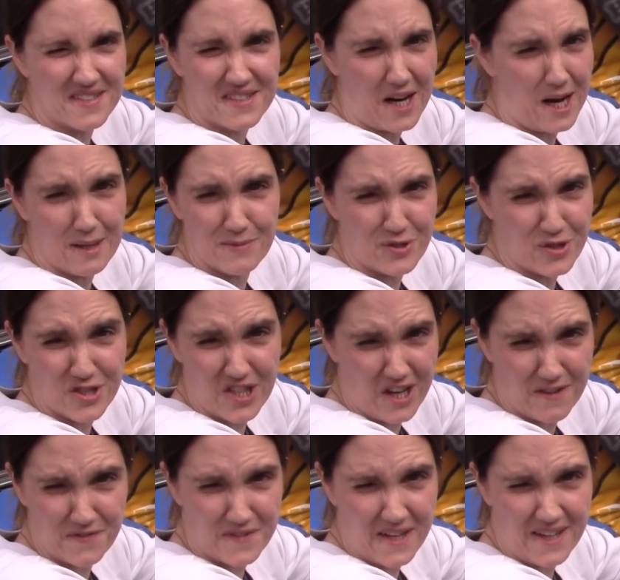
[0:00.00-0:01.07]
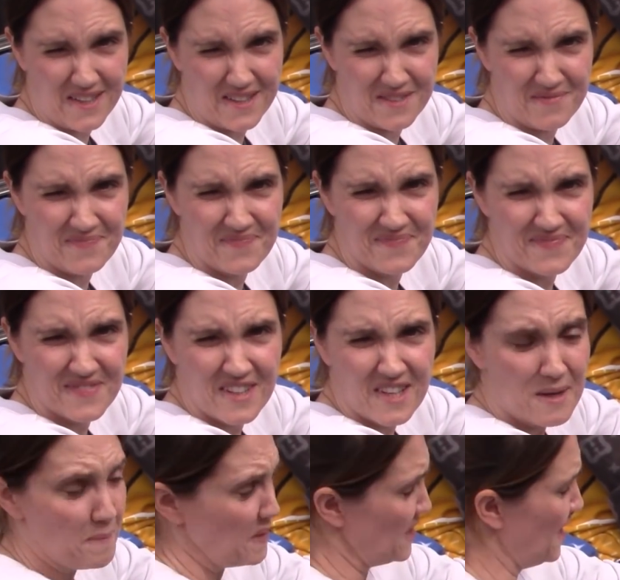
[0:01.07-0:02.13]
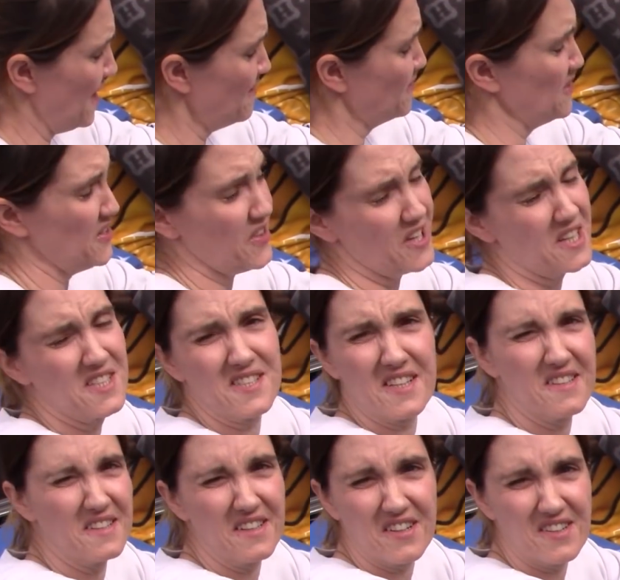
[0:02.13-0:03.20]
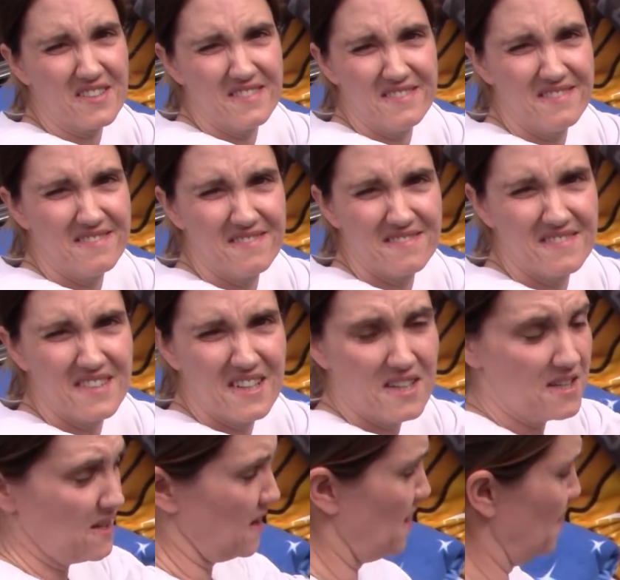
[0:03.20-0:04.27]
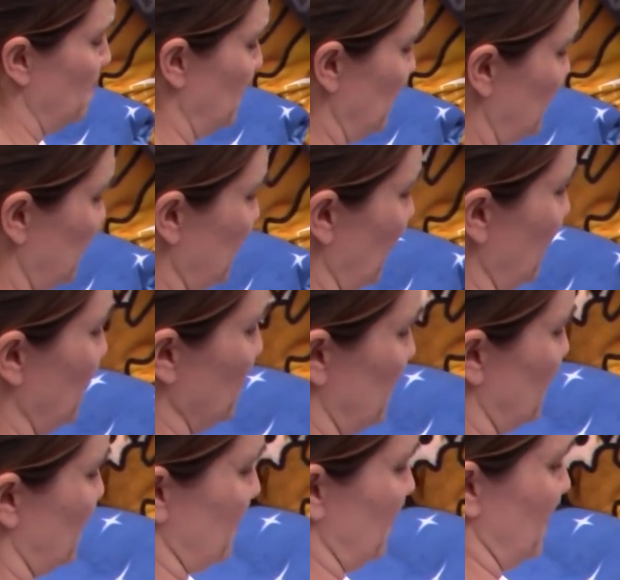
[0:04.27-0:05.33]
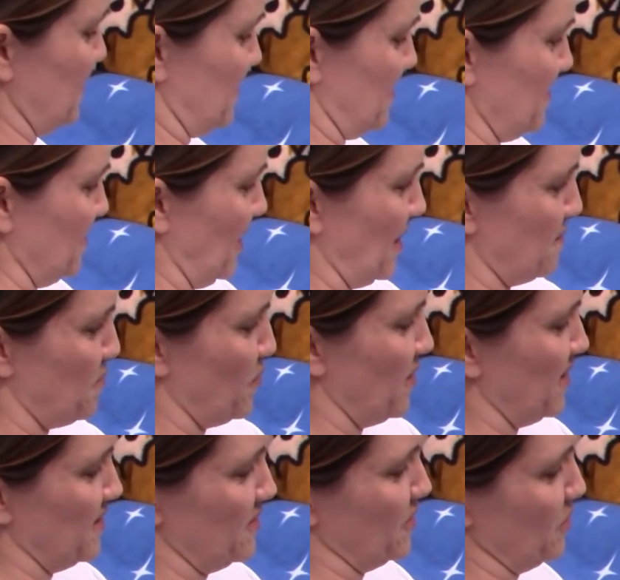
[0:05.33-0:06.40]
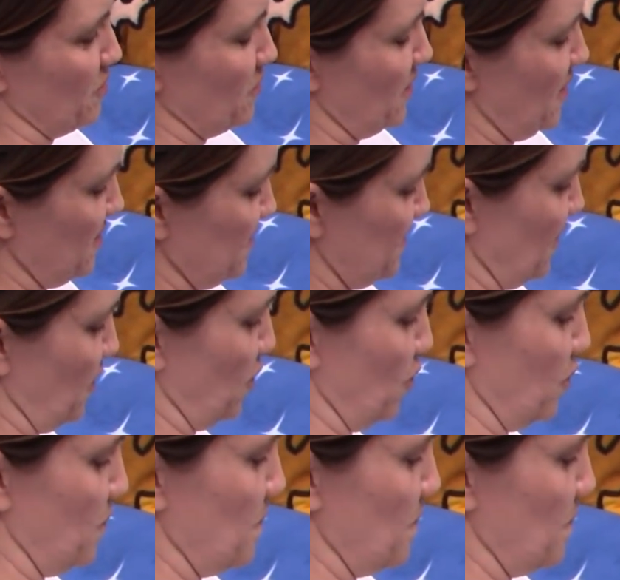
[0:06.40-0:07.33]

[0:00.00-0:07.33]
times are tough now, but everything is in here. Yeah. Um, it's like it's it's like brand new. Uh, so